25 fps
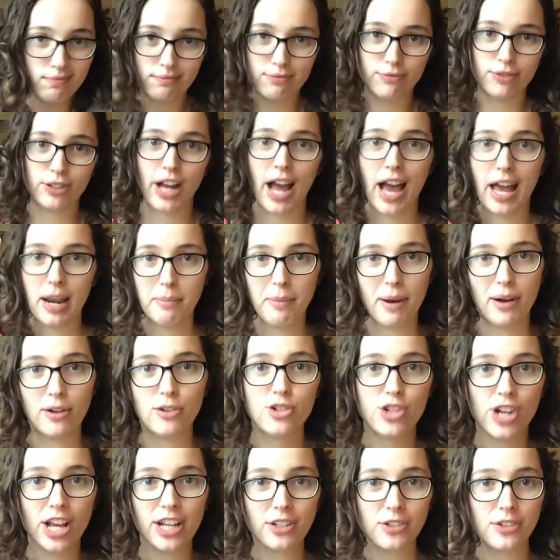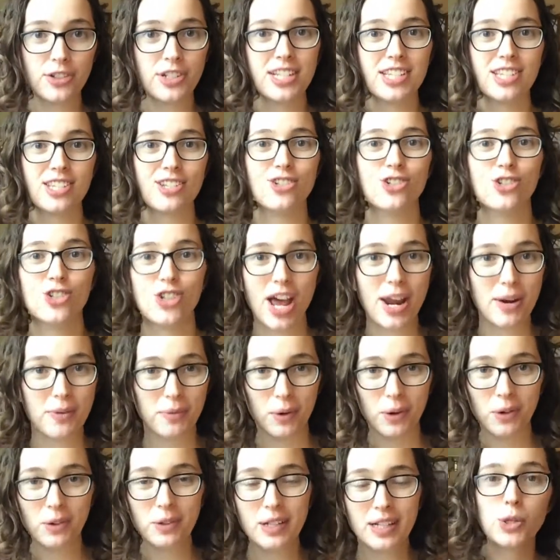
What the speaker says: forgot about gentleness in general.